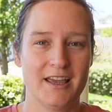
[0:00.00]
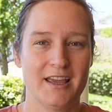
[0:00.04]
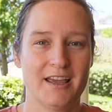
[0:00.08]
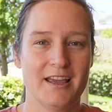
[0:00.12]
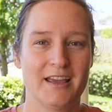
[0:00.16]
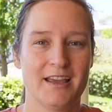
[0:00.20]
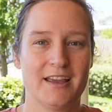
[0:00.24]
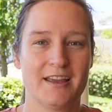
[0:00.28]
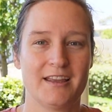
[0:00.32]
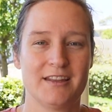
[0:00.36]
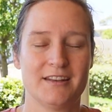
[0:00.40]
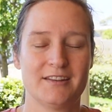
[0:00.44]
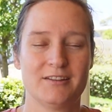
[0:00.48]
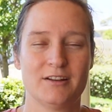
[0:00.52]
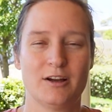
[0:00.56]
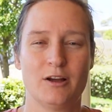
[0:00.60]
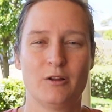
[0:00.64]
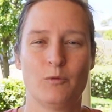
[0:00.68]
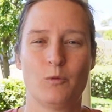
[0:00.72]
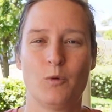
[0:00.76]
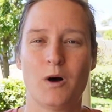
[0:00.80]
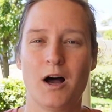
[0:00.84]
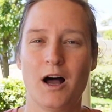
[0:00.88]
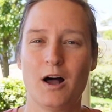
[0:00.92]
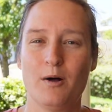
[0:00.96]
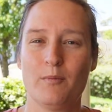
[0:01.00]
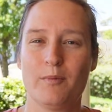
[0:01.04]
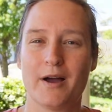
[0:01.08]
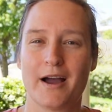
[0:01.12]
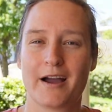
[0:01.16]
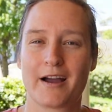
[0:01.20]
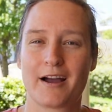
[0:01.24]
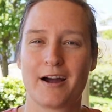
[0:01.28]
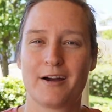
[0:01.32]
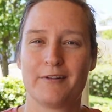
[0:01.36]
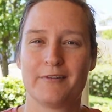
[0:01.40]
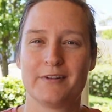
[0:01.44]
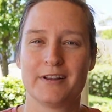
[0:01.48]
And a while
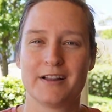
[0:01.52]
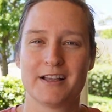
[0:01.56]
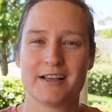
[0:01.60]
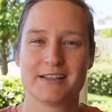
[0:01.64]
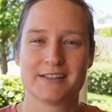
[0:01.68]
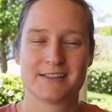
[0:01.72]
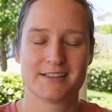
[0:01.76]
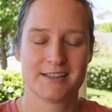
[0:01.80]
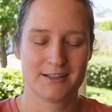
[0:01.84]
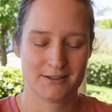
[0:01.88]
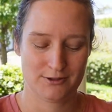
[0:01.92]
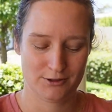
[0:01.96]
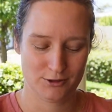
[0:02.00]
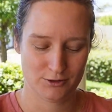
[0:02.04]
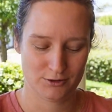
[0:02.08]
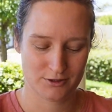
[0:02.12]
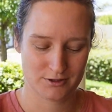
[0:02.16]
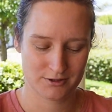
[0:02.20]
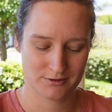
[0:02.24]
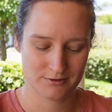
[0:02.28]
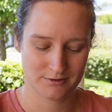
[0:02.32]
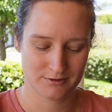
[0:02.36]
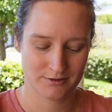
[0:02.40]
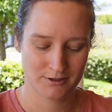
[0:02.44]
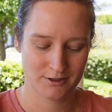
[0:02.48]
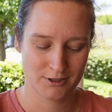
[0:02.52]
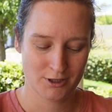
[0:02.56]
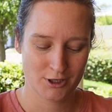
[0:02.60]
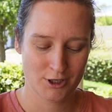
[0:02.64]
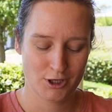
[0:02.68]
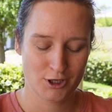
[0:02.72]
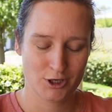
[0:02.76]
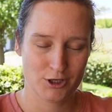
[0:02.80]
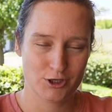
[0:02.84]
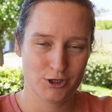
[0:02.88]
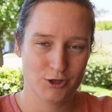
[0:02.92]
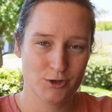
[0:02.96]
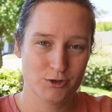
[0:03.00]
back I realized that you can
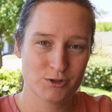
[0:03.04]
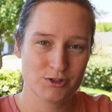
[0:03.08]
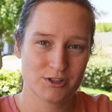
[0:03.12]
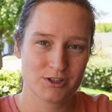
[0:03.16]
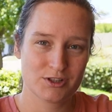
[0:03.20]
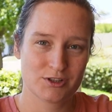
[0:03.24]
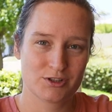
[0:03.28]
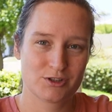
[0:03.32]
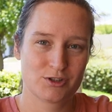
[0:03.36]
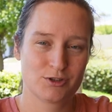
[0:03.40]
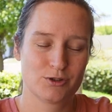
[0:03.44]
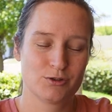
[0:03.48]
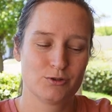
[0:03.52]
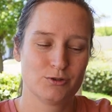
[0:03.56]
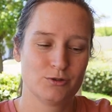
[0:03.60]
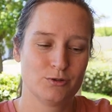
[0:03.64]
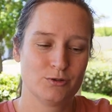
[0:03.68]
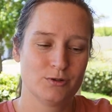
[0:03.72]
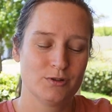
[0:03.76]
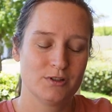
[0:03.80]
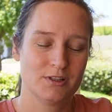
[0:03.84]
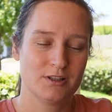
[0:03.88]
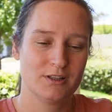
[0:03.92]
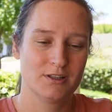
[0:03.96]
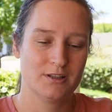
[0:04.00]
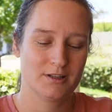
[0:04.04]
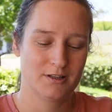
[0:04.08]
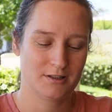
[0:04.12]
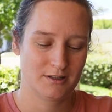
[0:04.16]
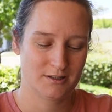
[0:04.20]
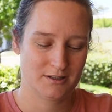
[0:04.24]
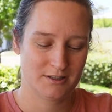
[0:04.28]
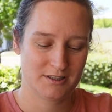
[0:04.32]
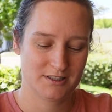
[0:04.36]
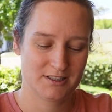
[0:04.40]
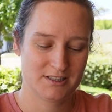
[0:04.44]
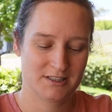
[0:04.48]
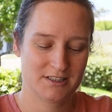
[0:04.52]
use it to
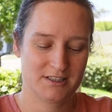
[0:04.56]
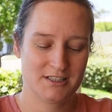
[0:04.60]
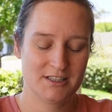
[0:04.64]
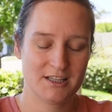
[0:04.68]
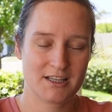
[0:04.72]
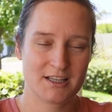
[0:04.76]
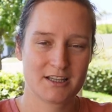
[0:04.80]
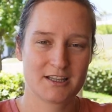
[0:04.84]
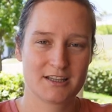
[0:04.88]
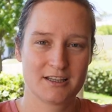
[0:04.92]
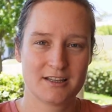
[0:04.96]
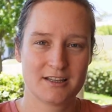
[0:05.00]
stick